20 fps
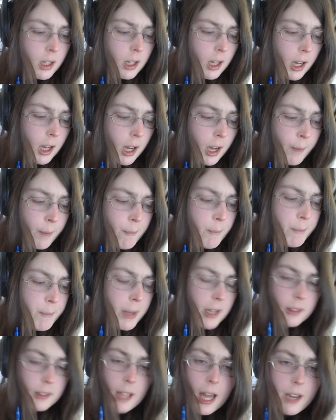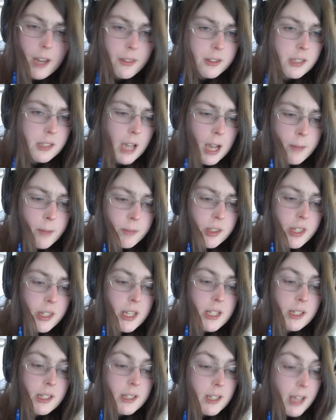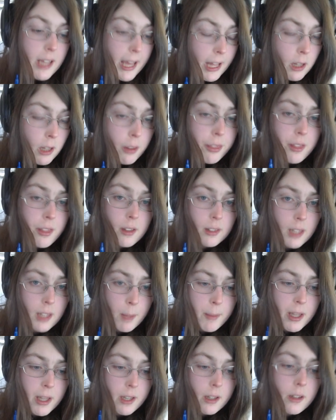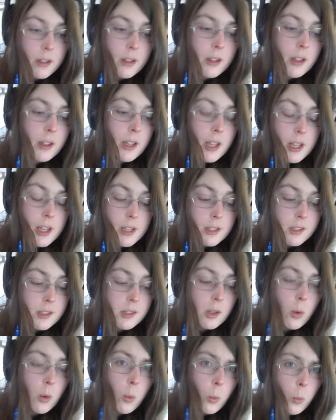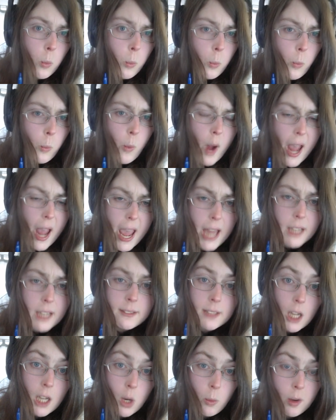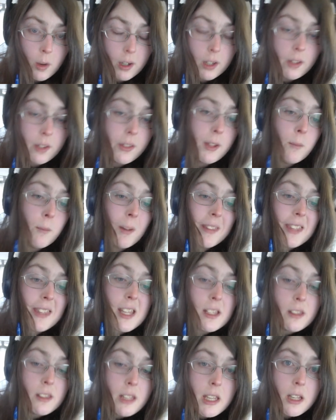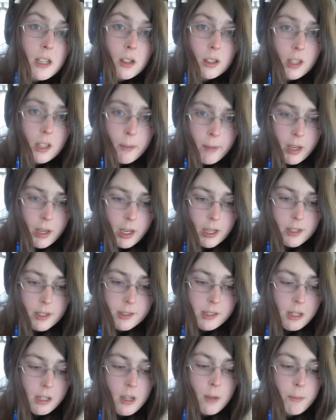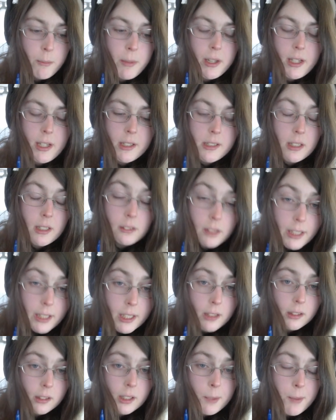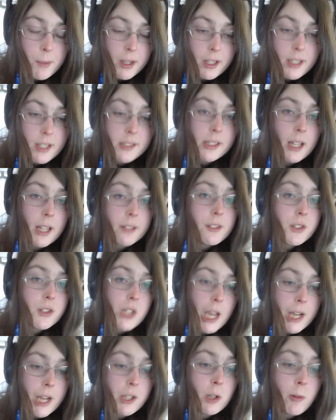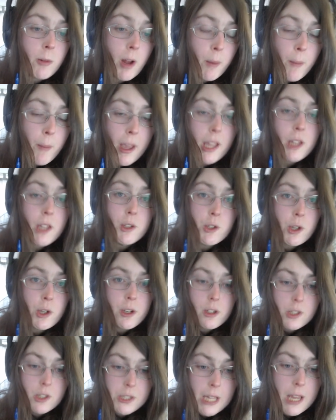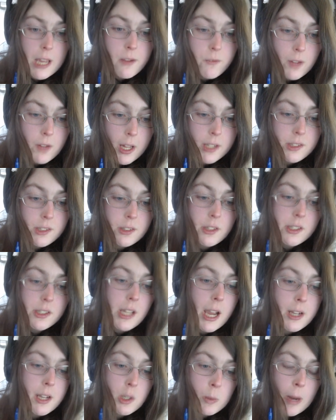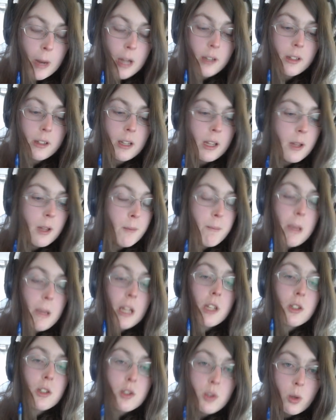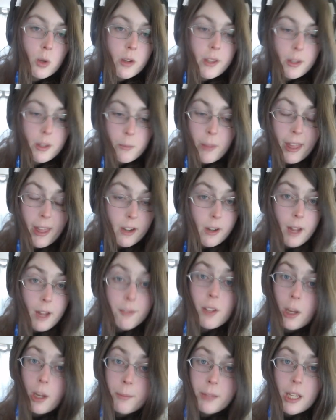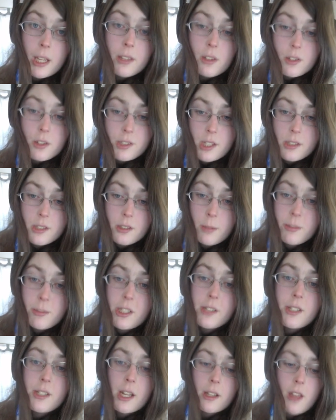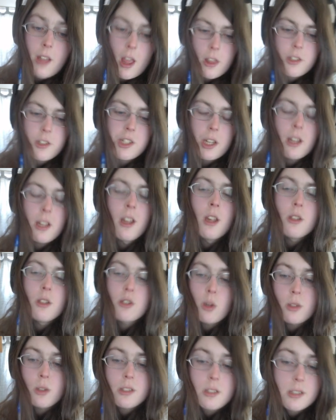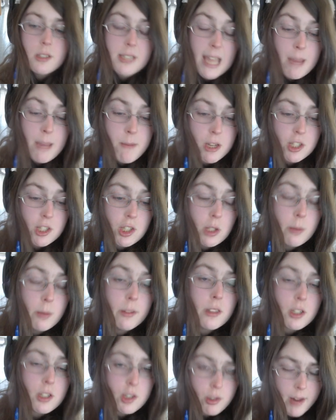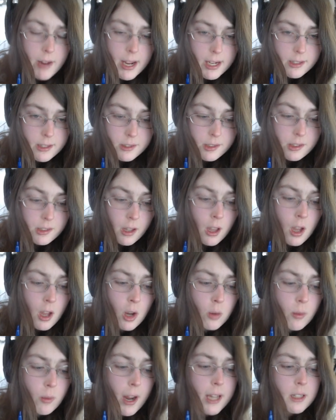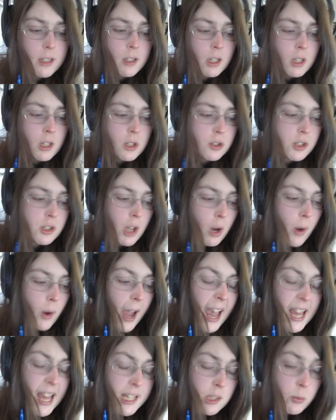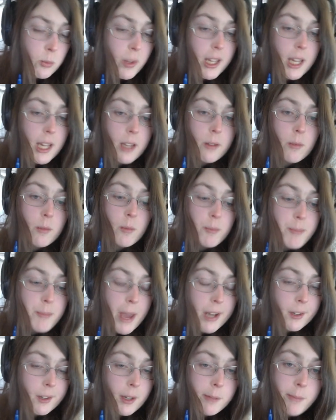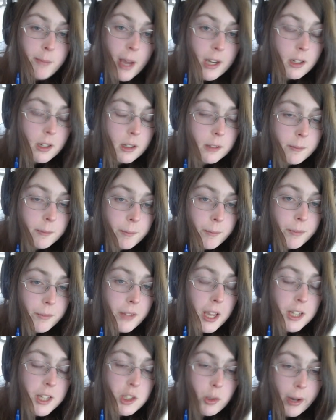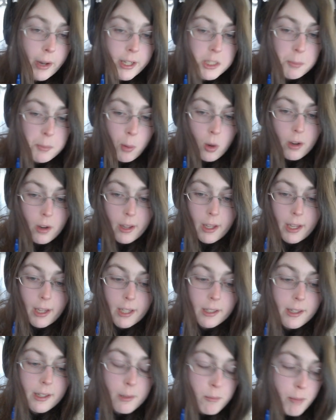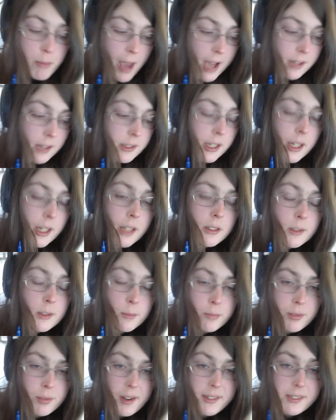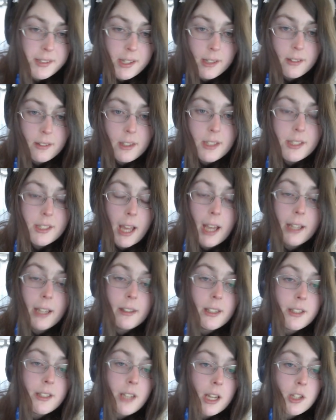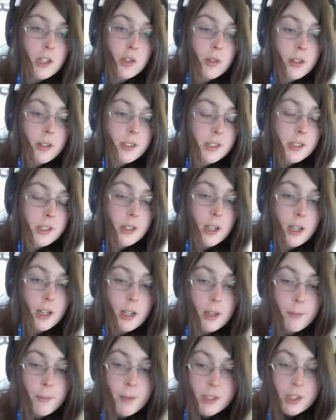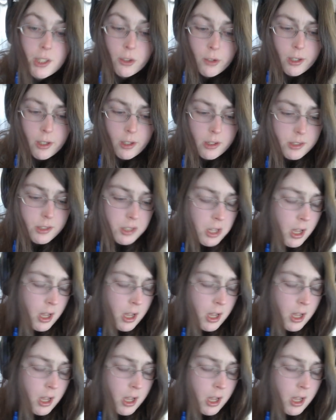But a lot of the times the health limit is way lower than what the legal limit is, because the legal limit is not designed around making sure you're safe. It's designed around making sure that they don't have to update their systems and technology. So it's the same issue with the trains, right? So as we get better and better at transporting and compacting and compressing these highly dangerous materials,